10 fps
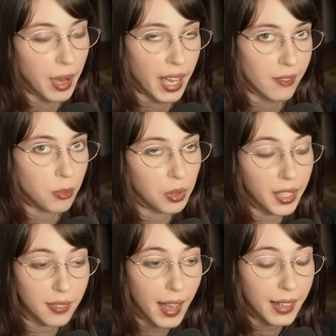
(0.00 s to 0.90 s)
I haven't
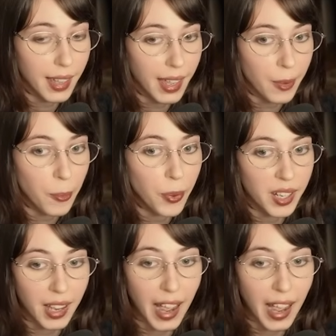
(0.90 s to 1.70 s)
played that game, but